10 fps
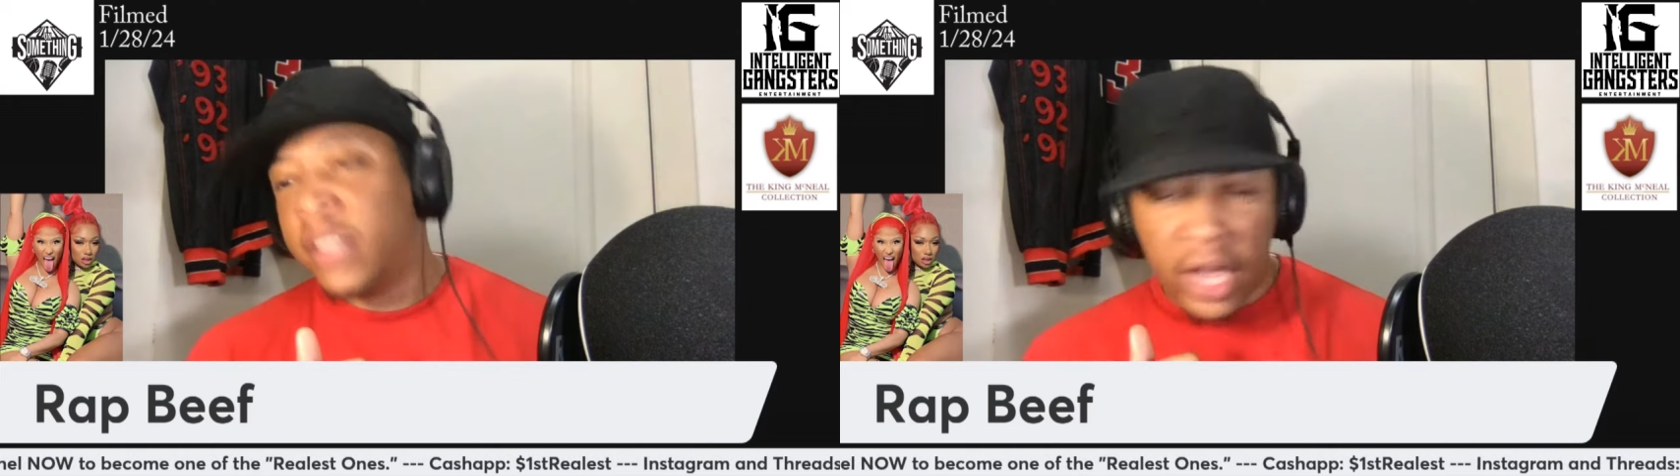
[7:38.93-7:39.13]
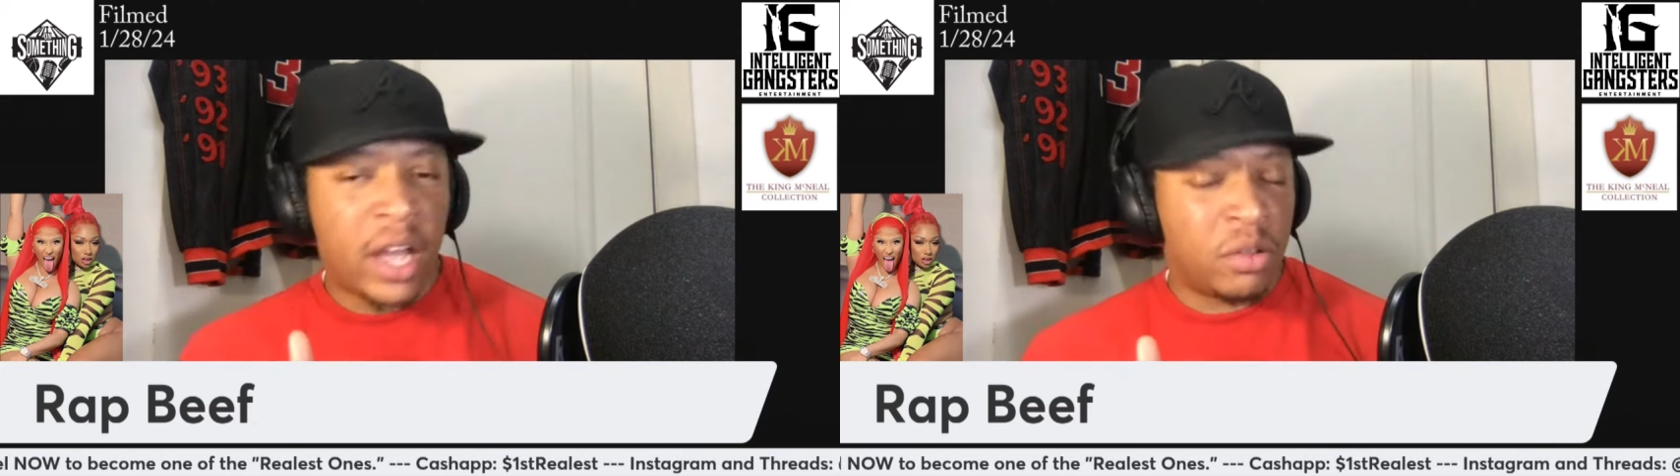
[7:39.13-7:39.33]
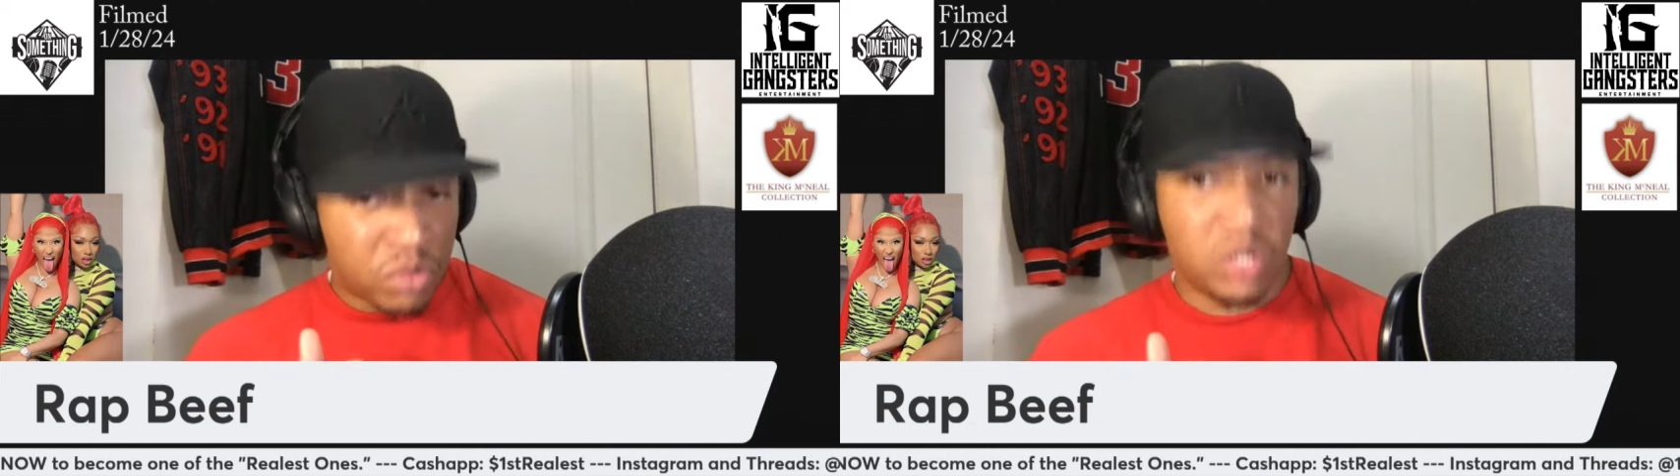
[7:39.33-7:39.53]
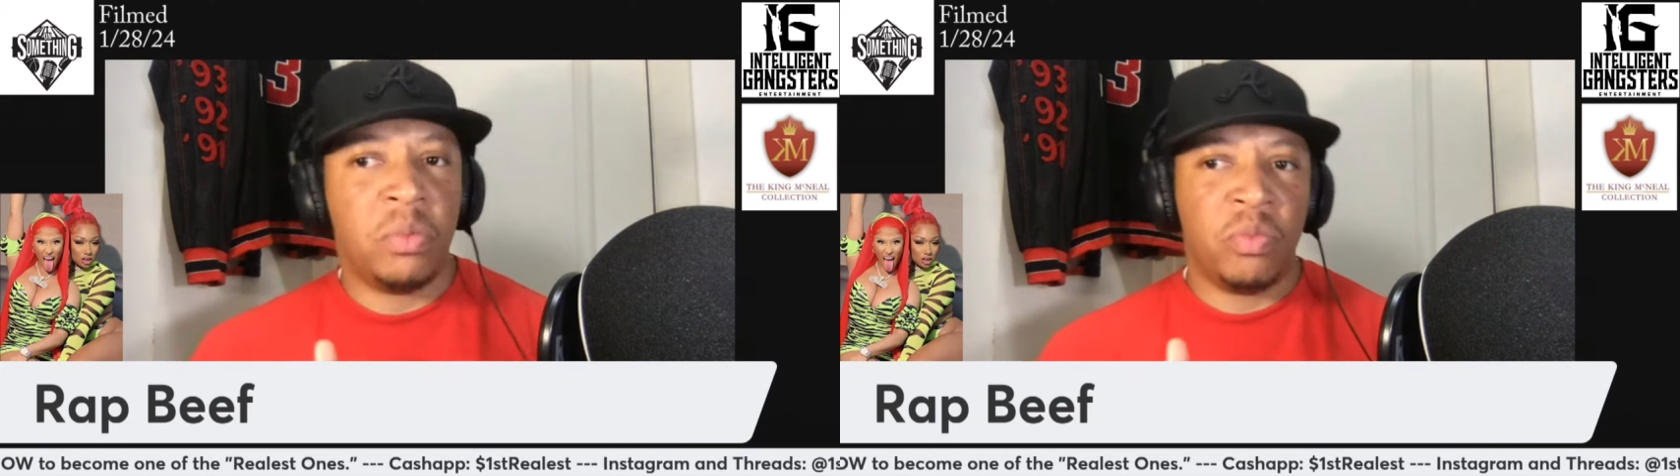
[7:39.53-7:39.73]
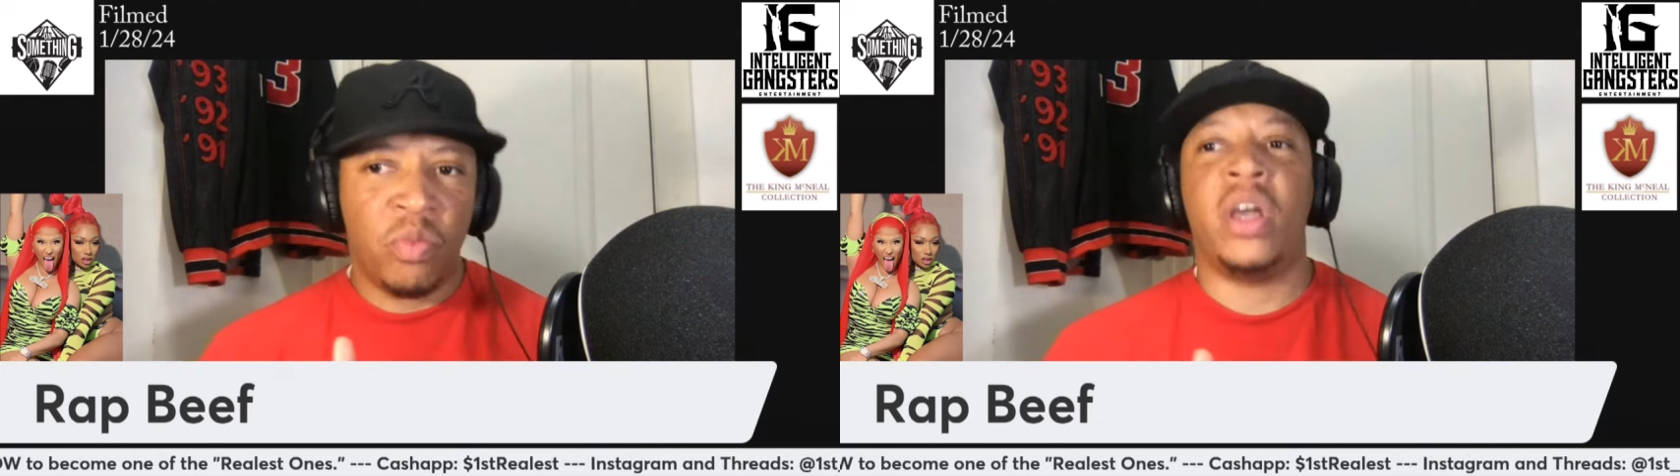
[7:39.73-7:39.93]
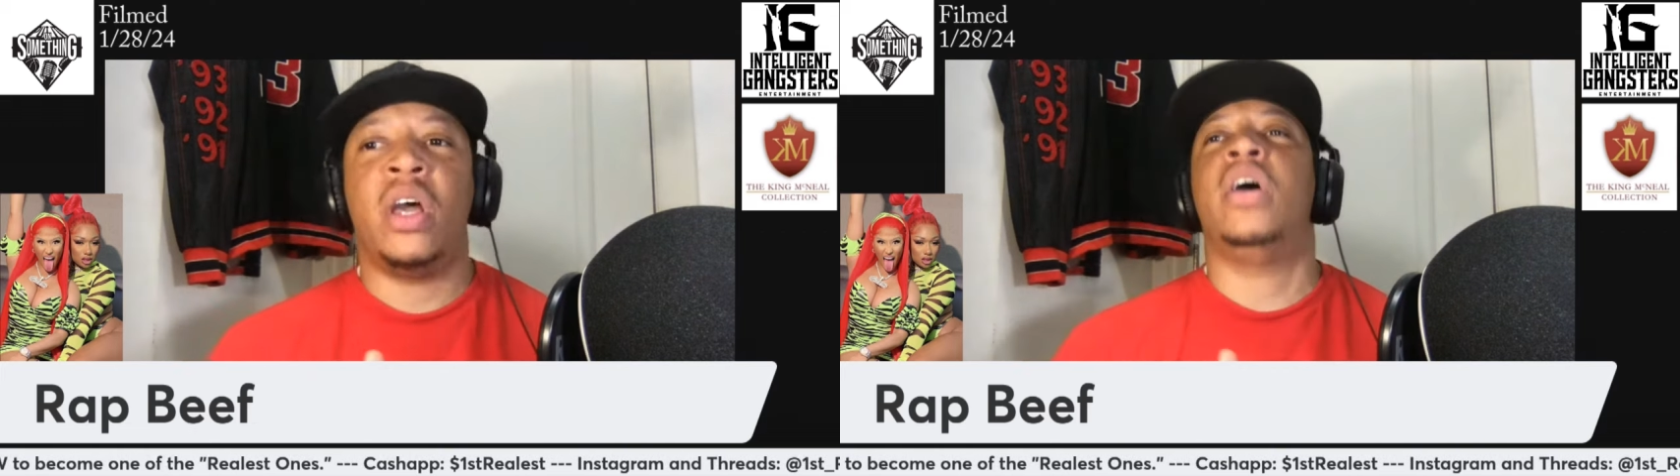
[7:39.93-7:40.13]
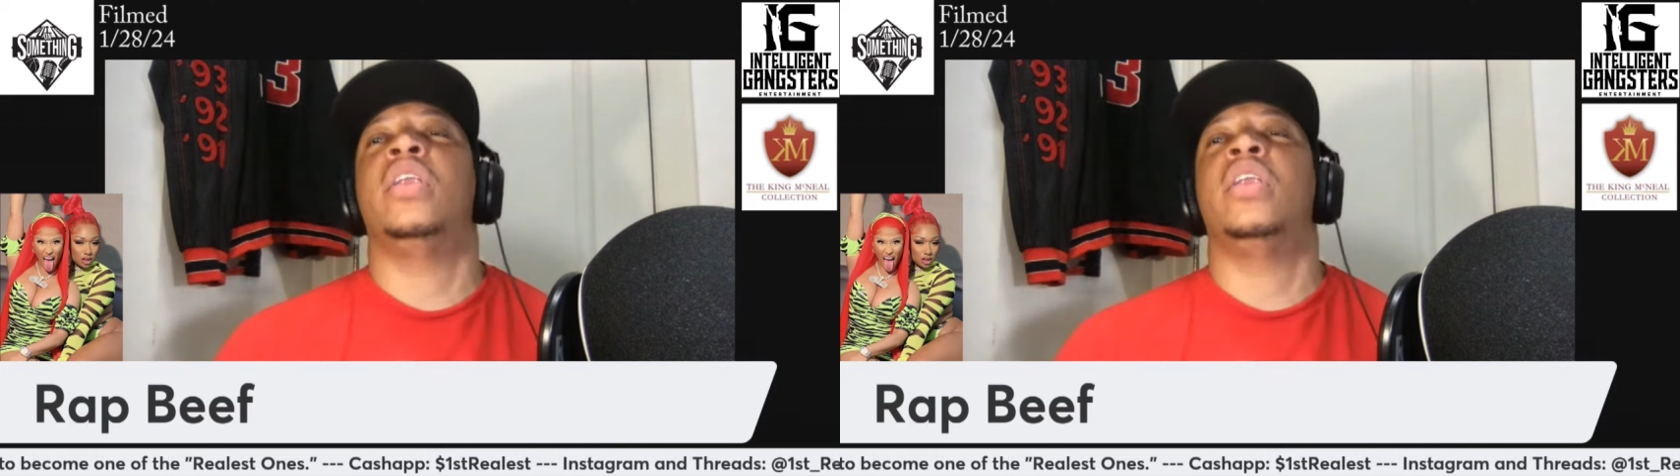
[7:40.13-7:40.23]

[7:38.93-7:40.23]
down somewhere,